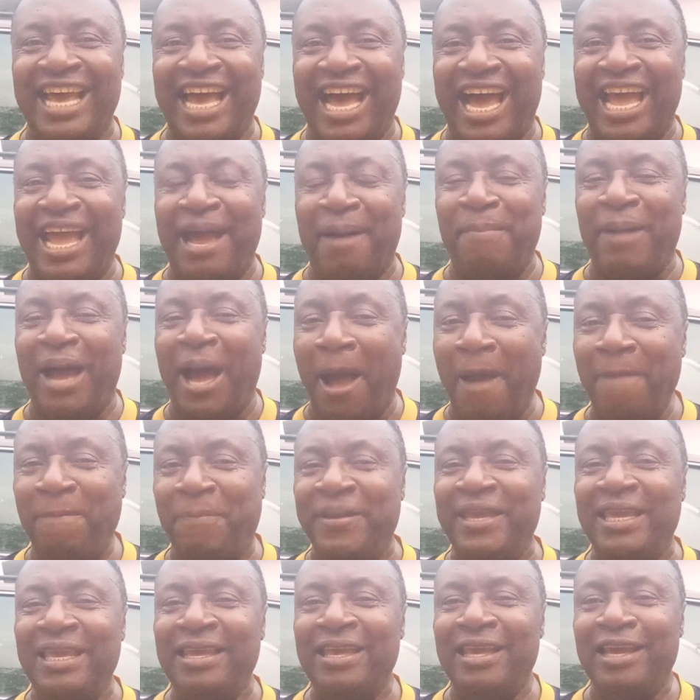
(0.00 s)
I am
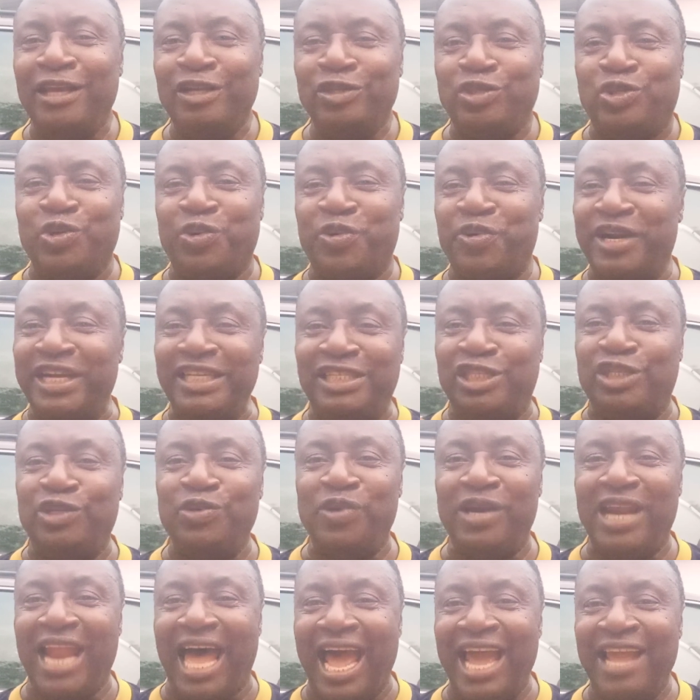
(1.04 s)
happy to reach
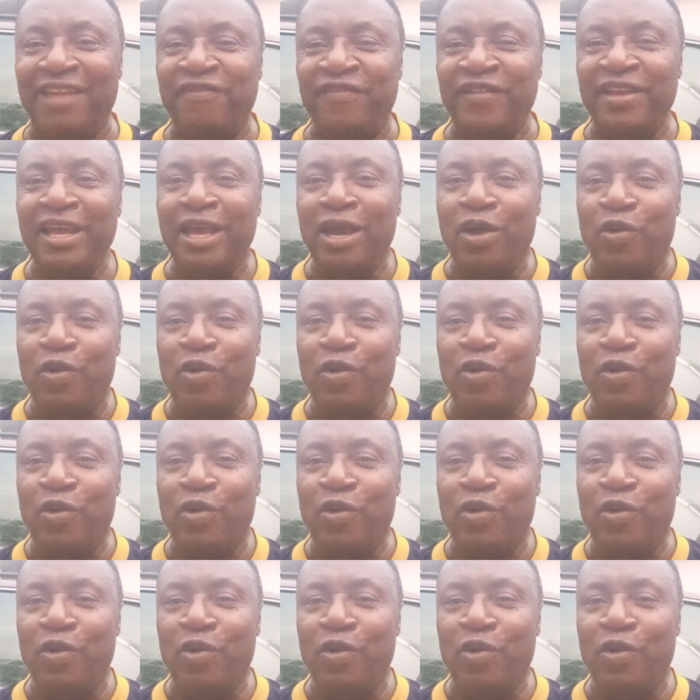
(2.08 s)
you live?